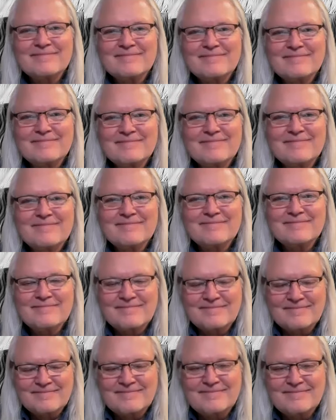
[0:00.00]

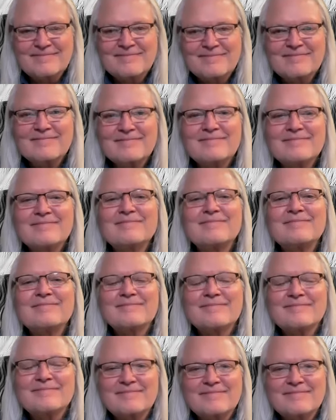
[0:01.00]

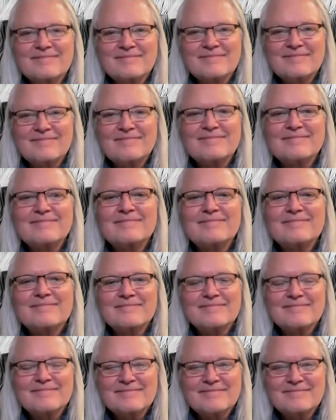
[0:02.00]

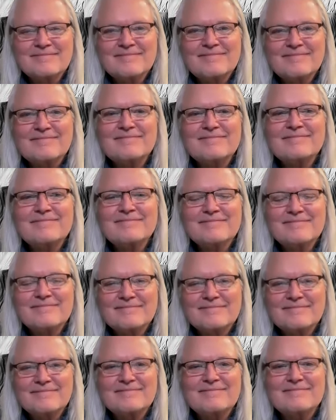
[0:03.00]

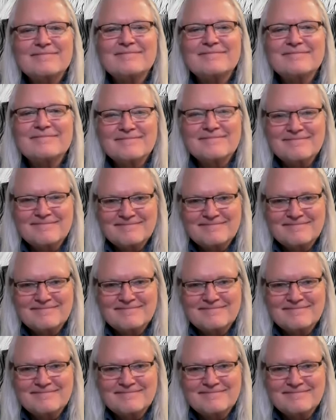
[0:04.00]
The person shown says nothing.